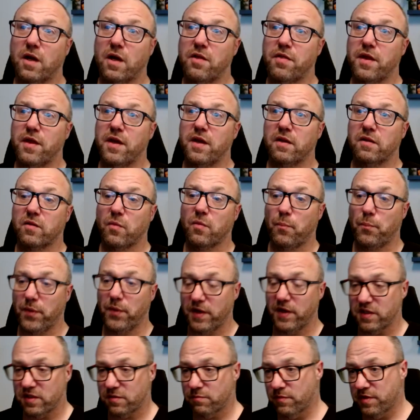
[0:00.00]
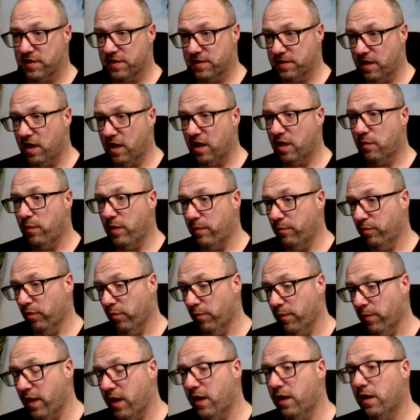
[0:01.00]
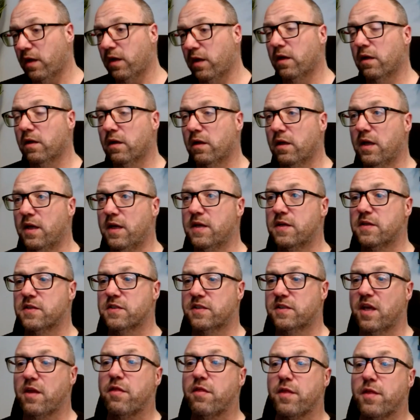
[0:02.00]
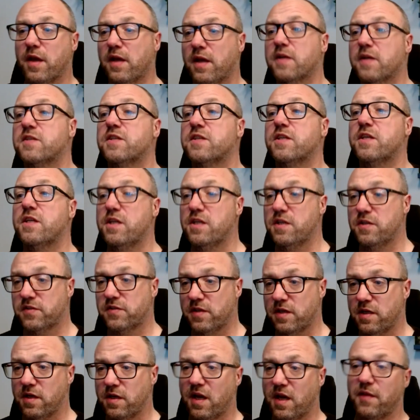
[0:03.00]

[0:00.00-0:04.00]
I think the biggest mistake people make is they think it's easy,